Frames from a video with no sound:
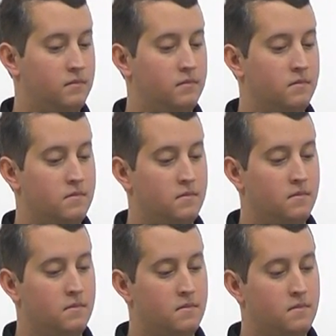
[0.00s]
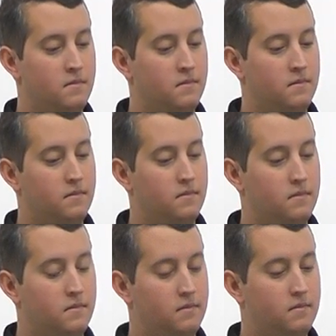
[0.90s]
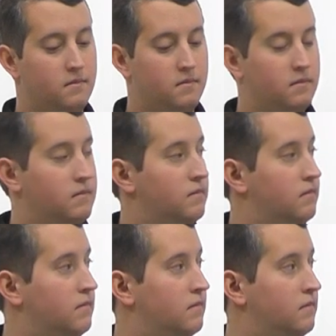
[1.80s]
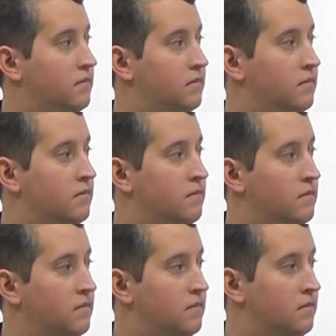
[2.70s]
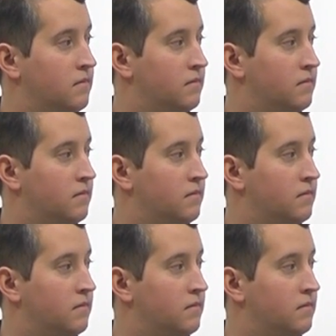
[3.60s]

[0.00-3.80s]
This person isn't speaking.